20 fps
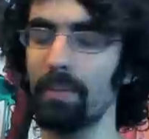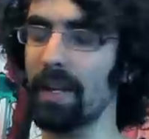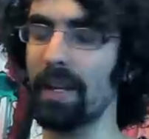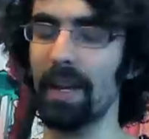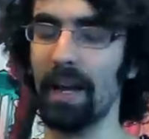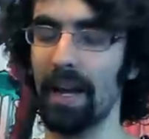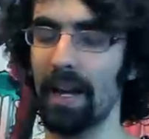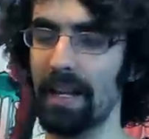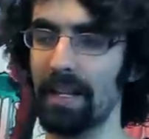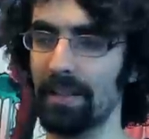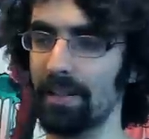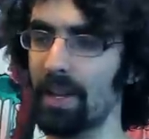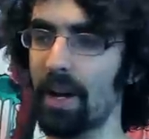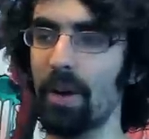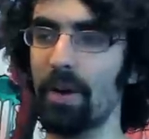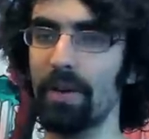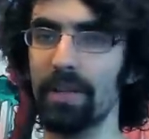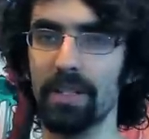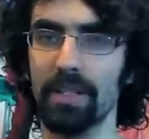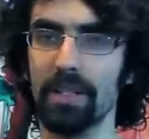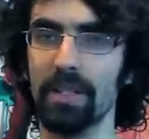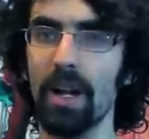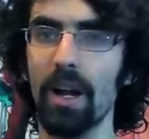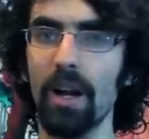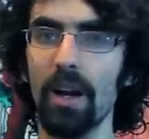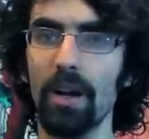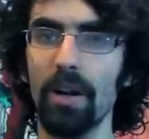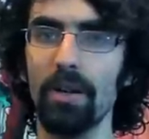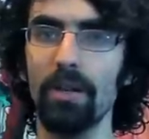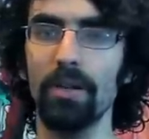me, and do and
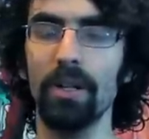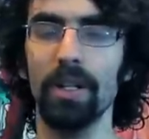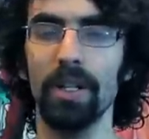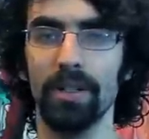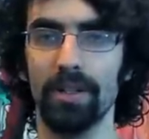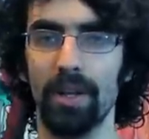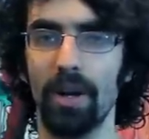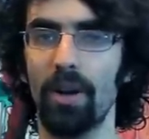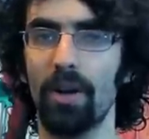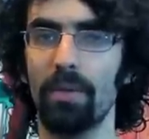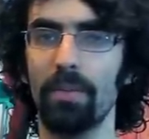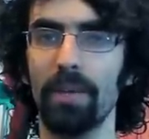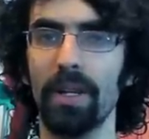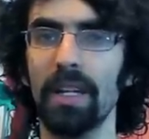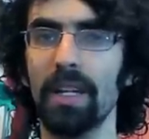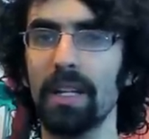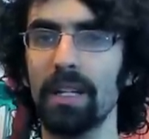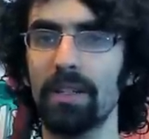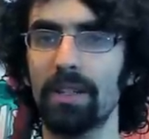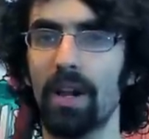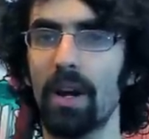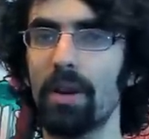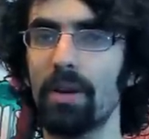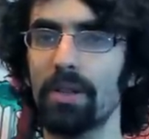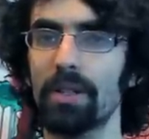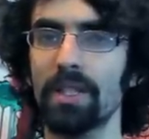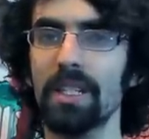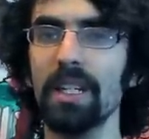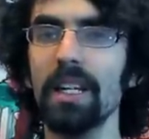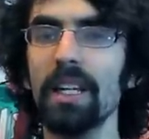so, do me
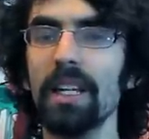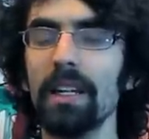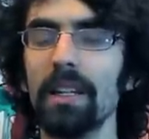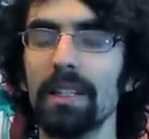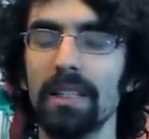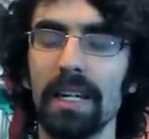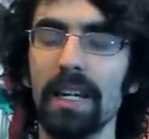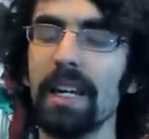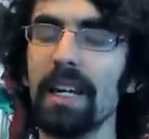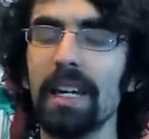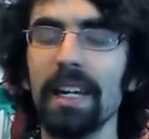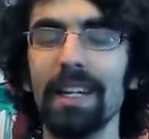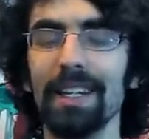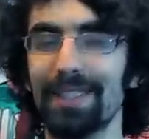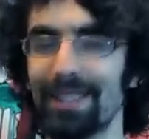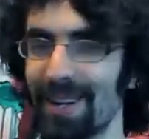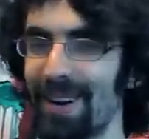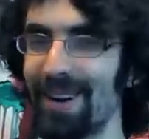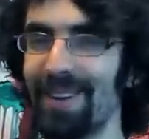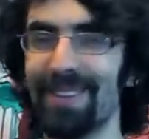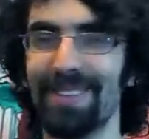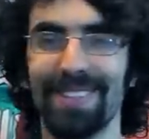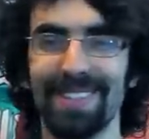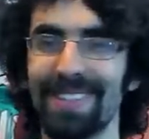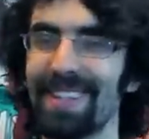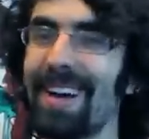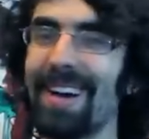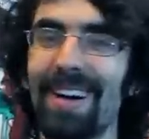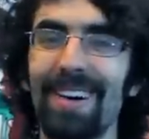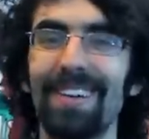do C T do
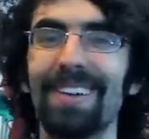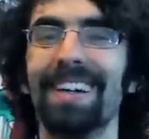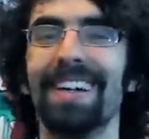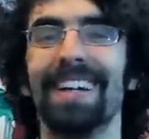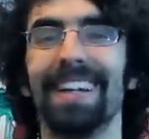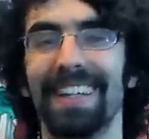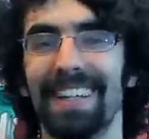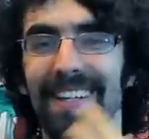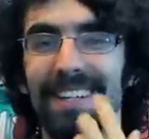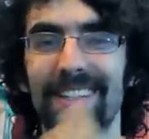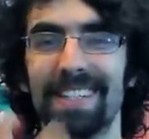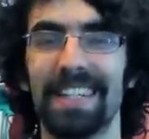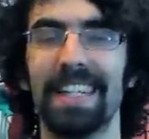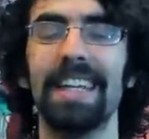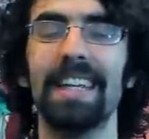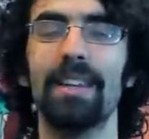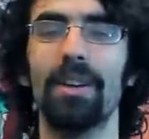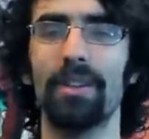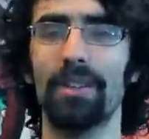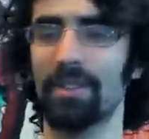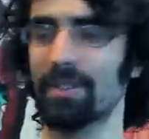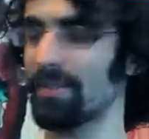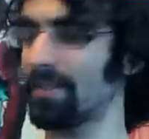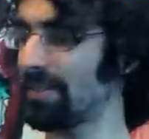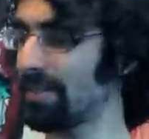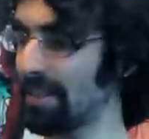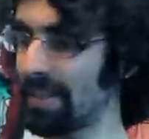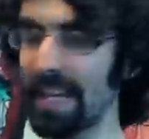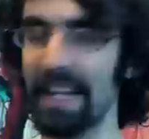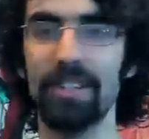so. You see, those
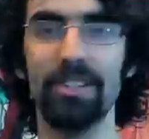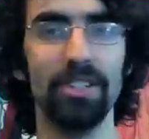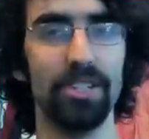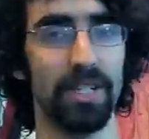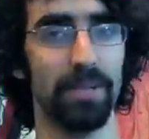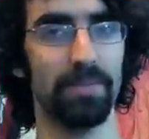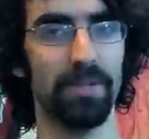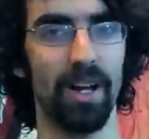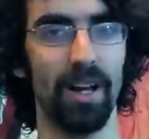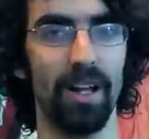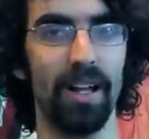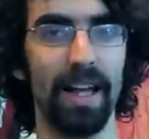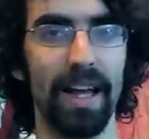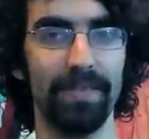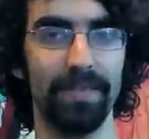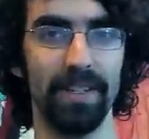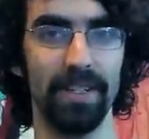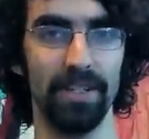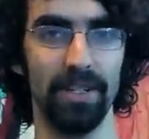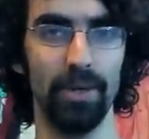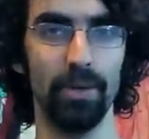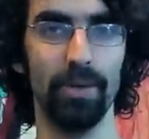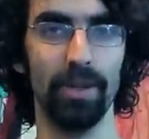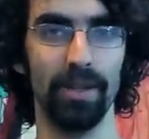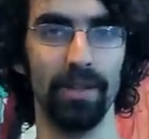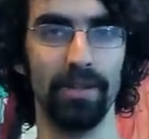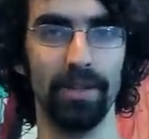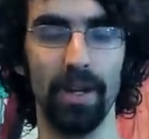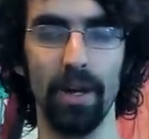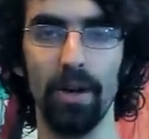relationships all have to do
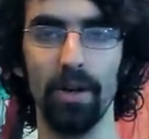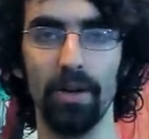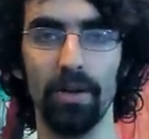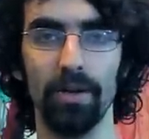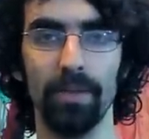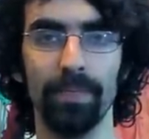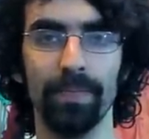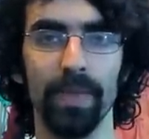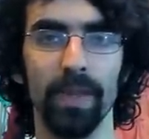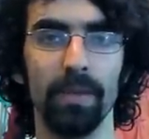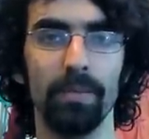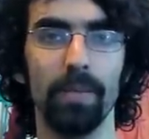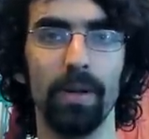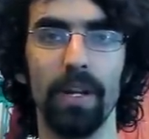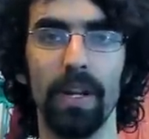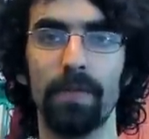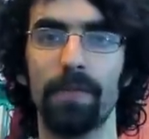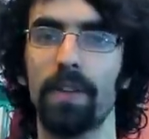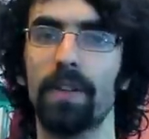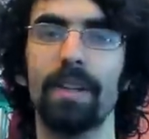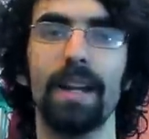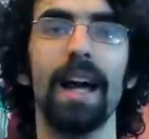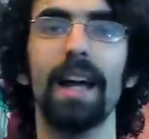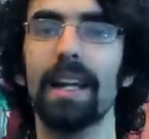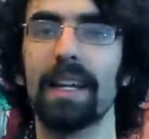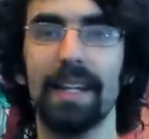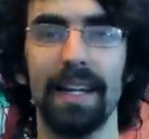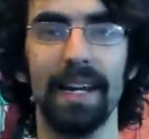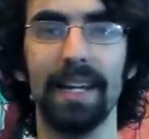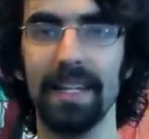with do. But if you're
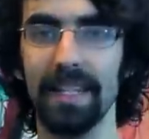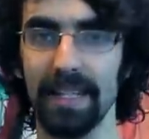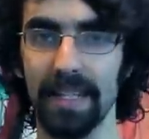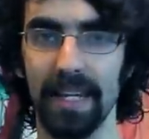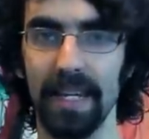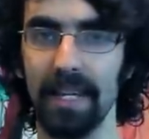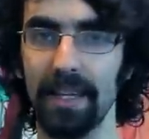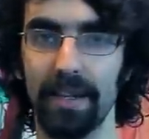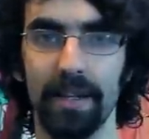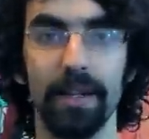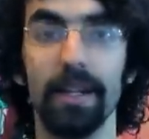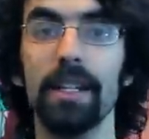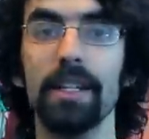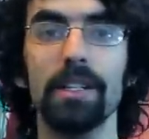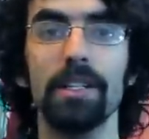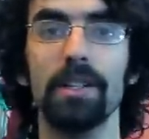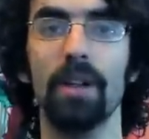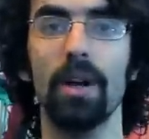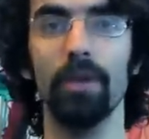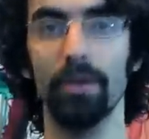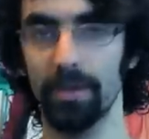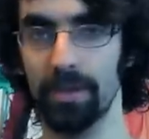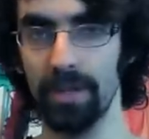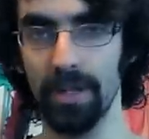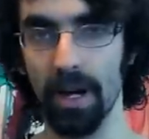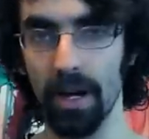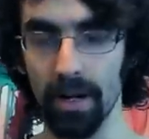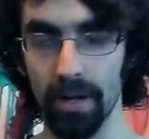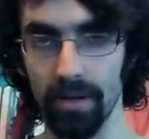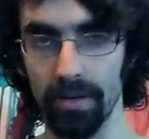not in any key, there is no
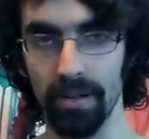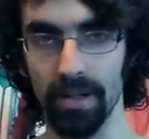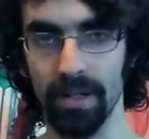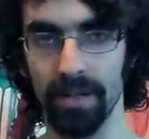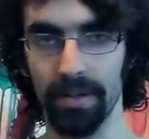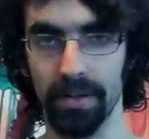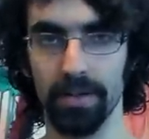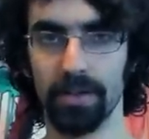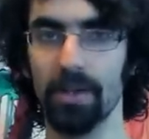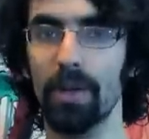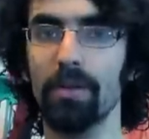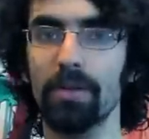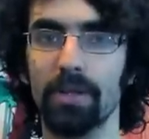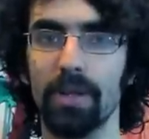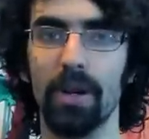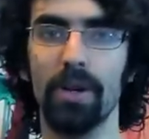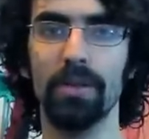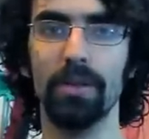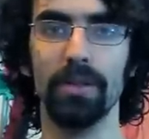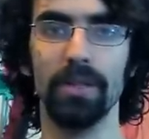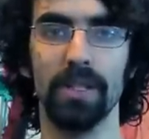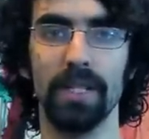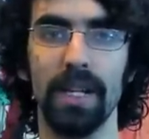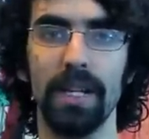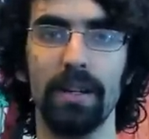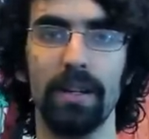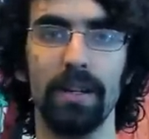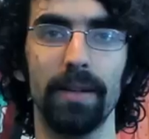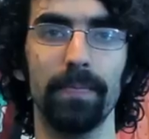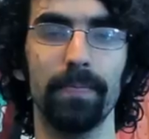do. There's no tonal
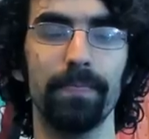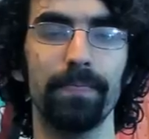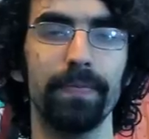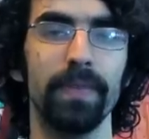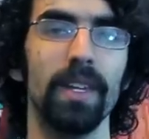center.